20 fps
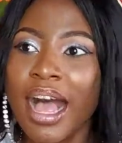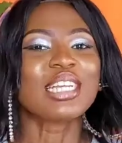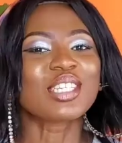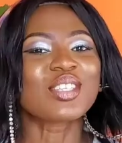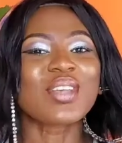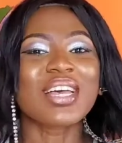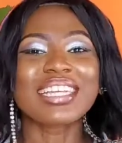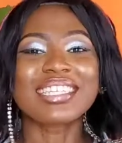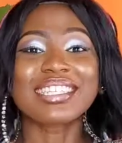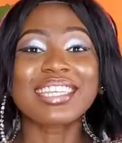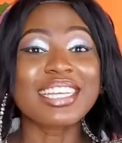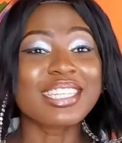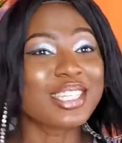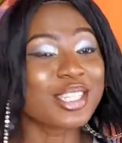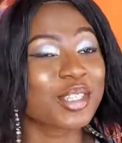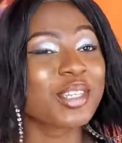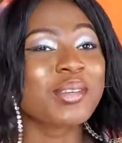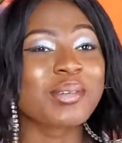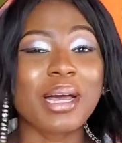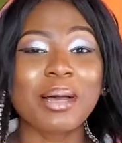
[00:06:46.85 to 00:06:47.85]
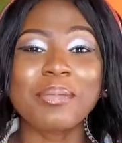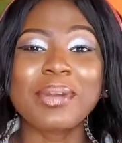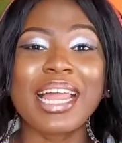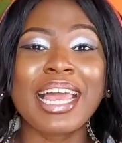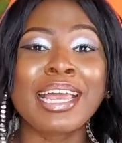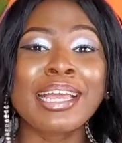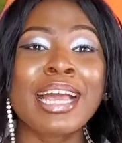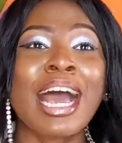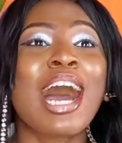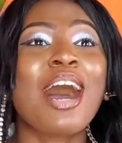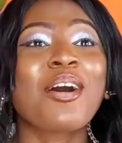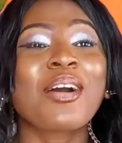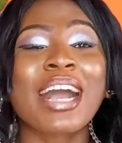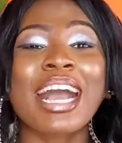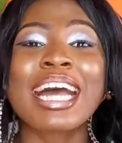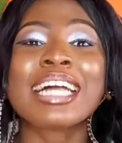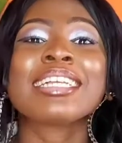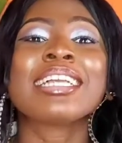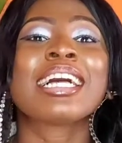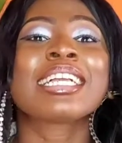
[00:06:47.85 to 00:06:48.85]
So I sent it to him. I'm like, how
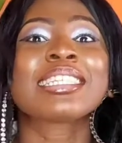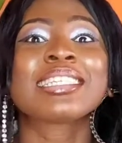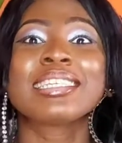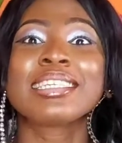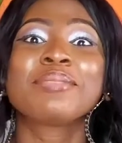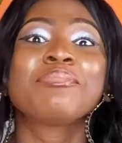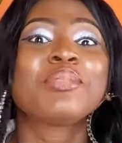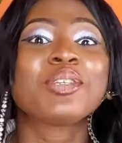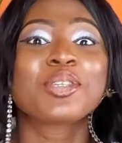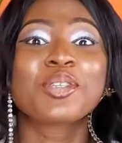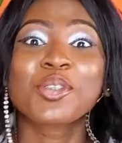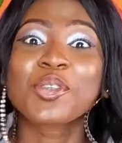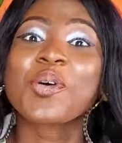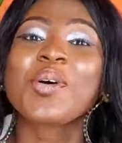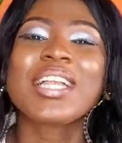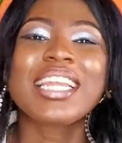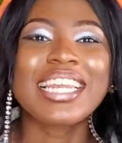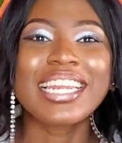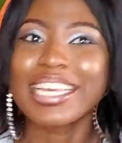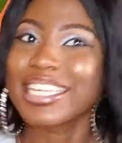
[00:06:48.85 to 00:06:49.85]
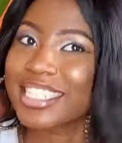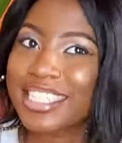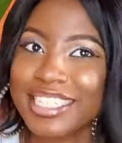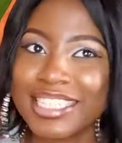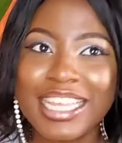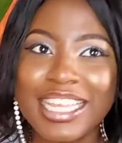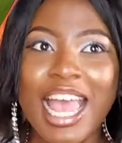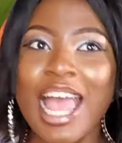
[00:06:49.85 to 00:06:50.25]
can this be so legit?